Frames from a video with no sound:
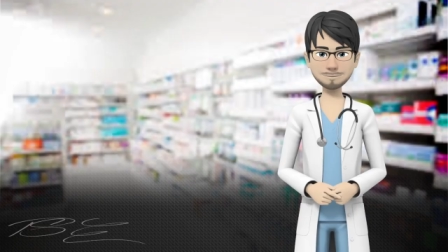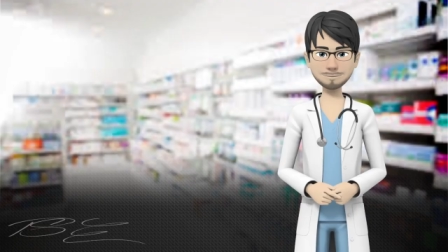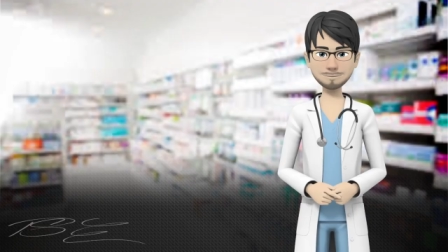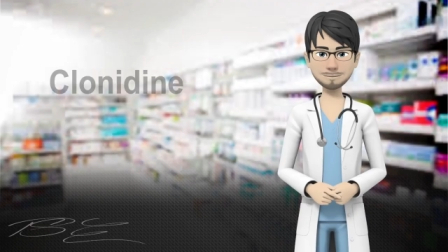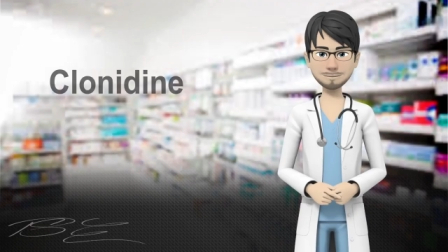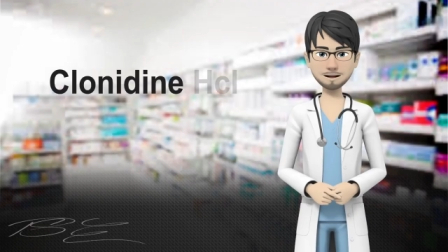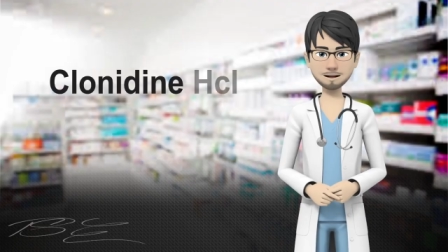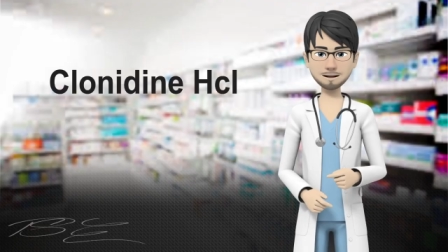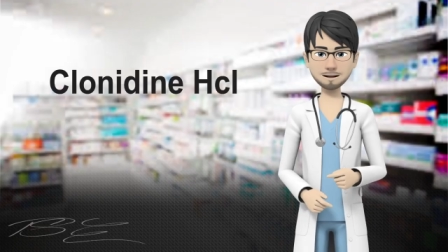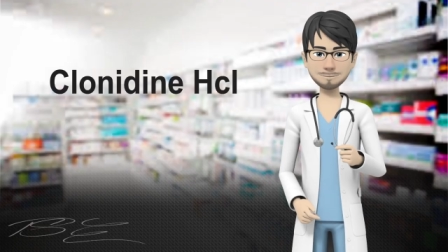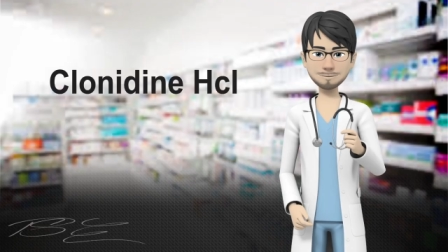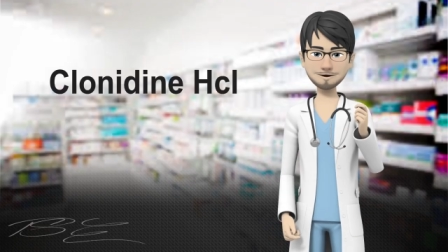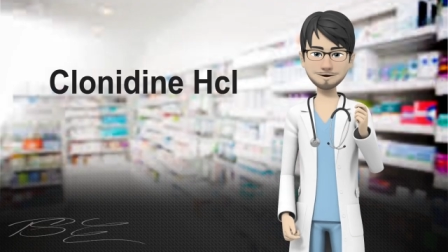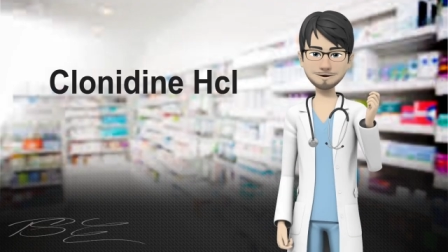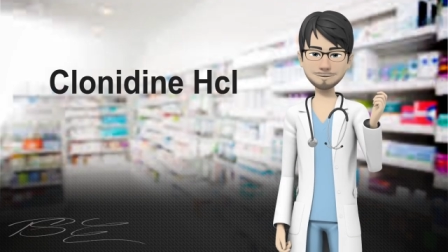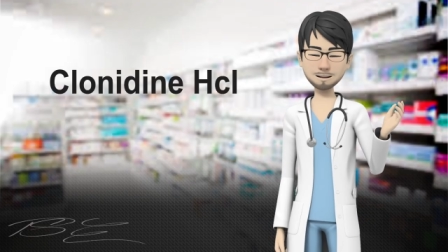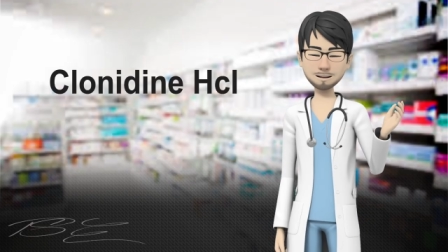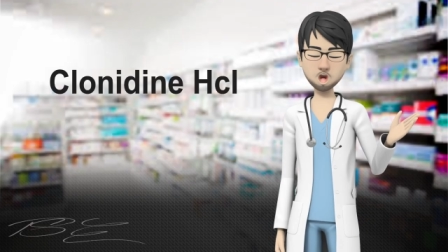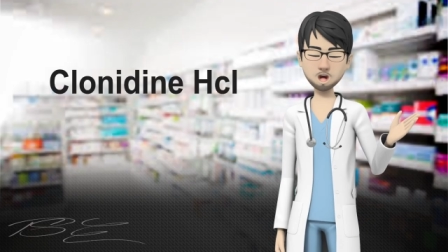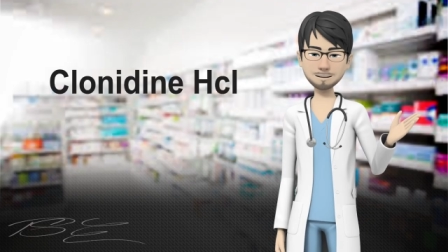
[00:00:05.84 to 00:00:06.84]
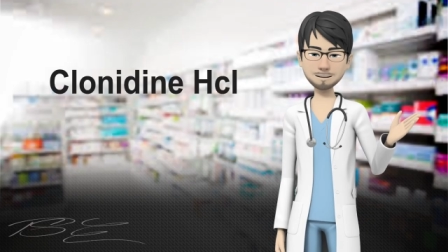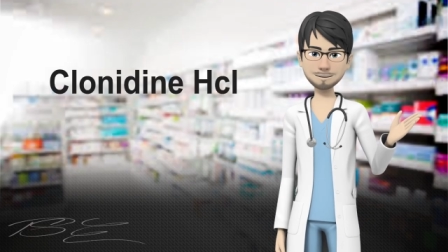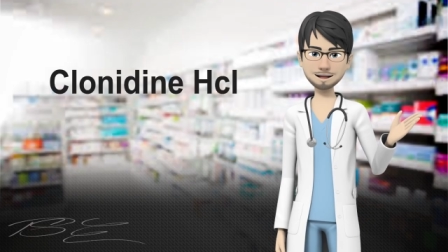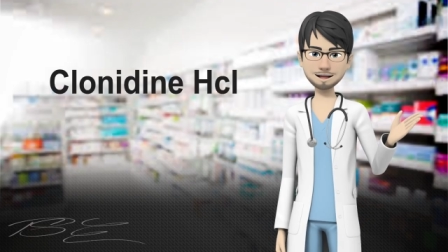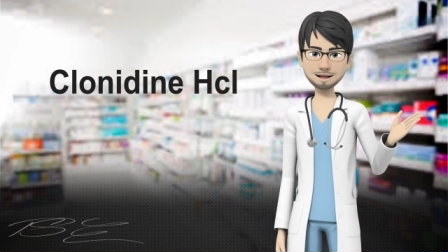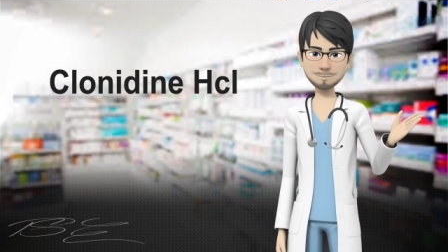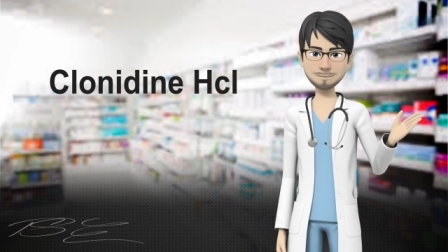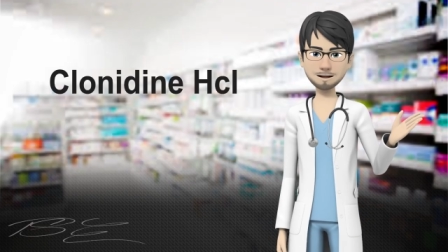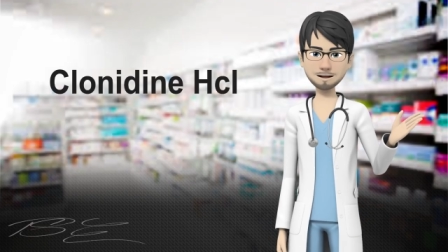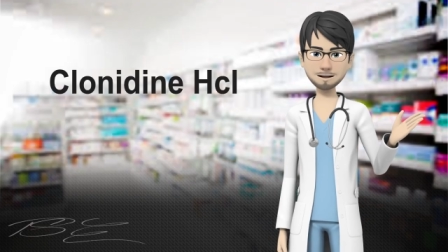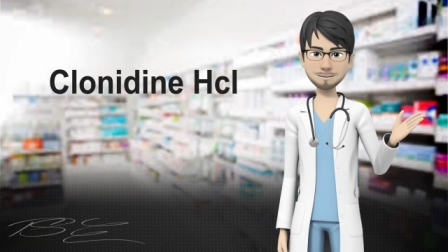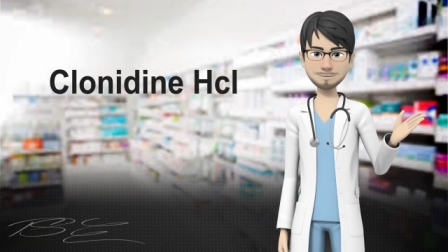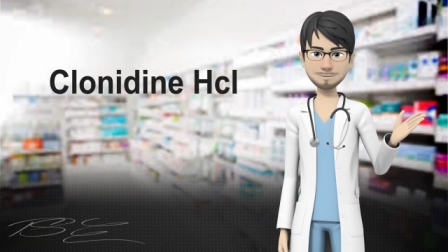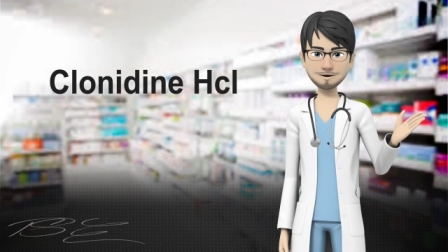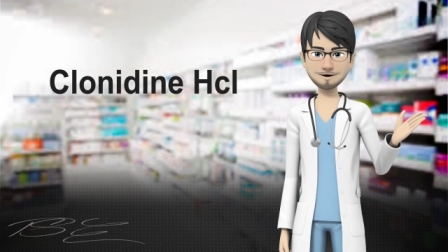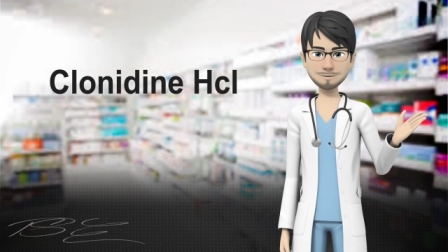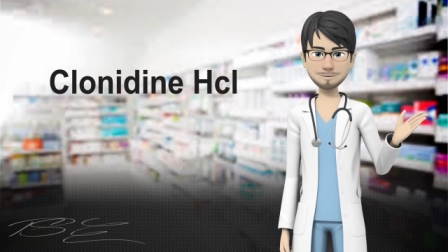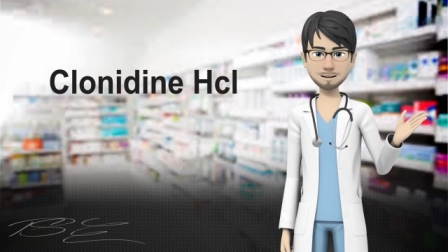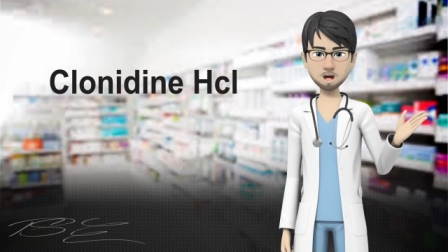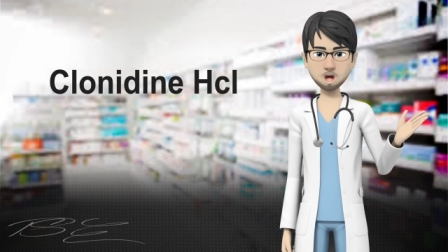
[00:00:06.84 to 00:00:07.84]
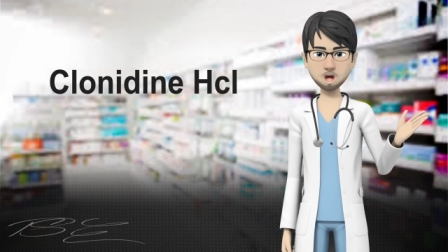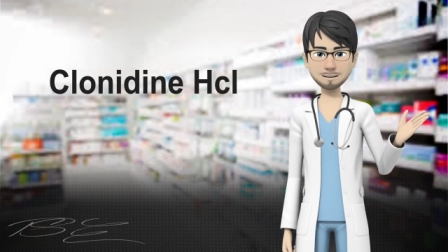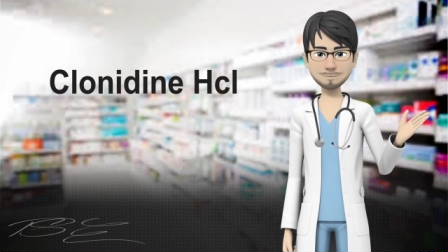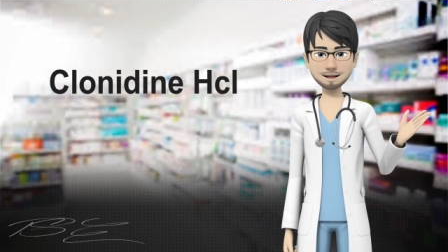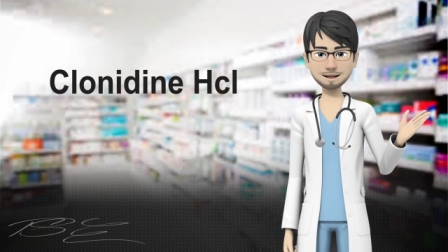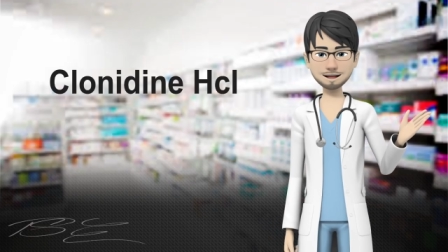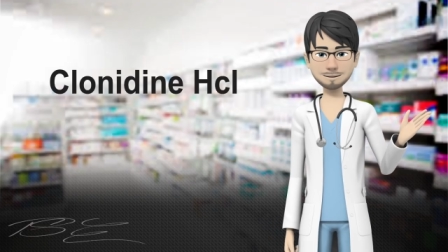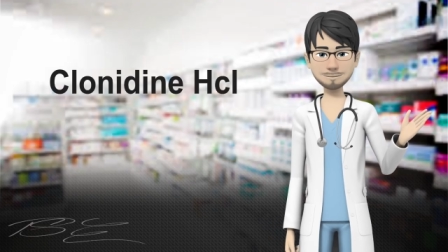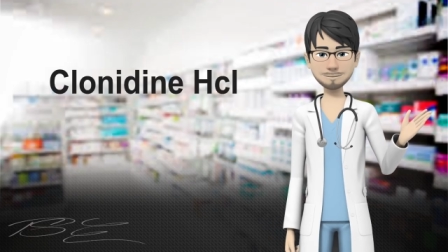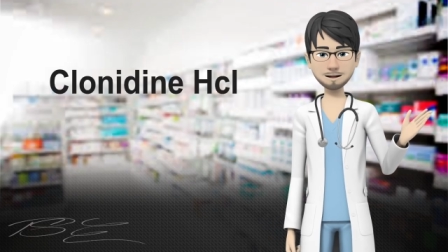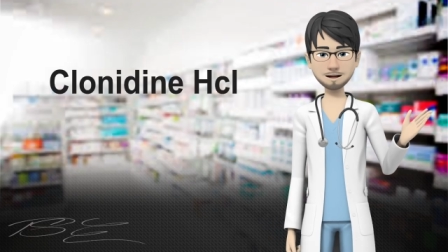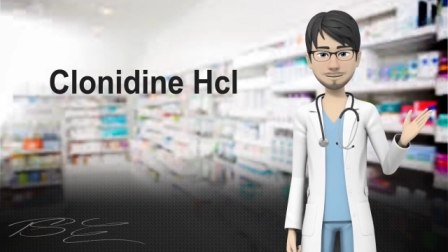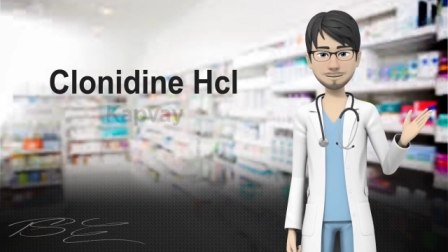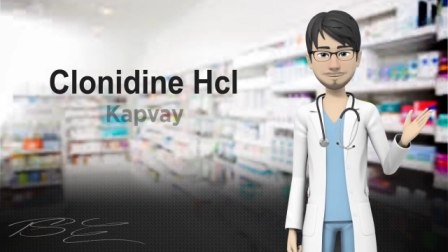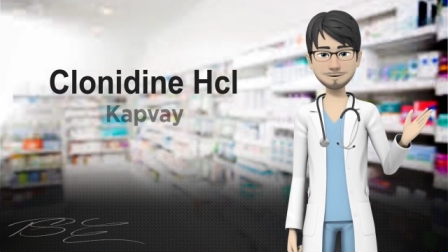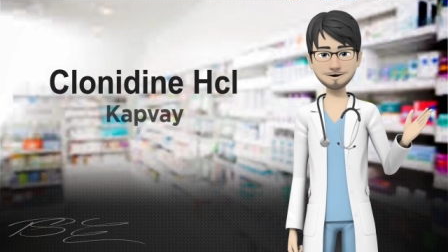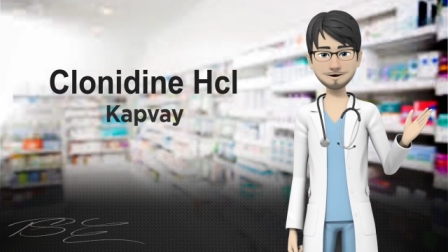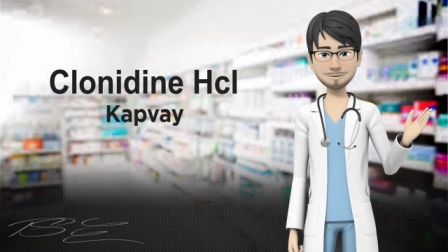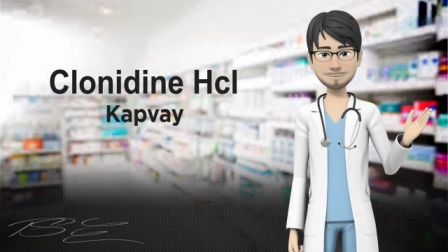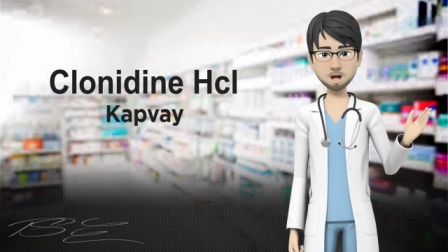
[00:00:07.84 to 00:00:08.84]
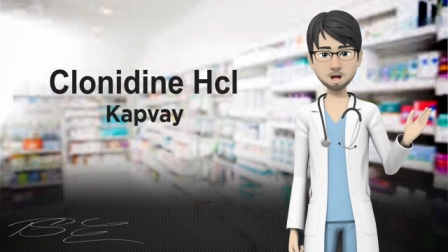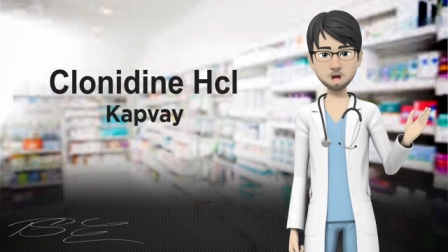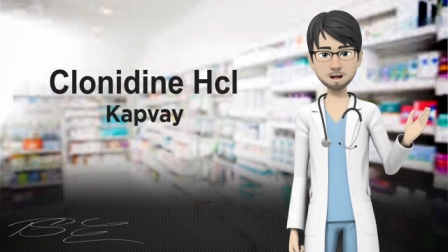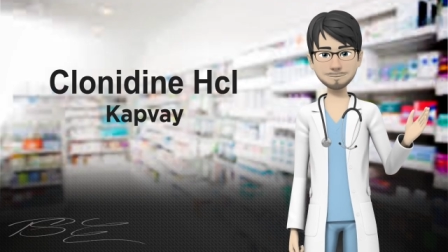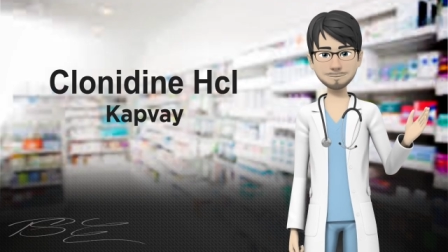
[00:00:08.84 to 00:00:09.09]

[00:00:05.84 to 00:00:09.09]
Clonidine HCL, sold under the brand name Kapvay,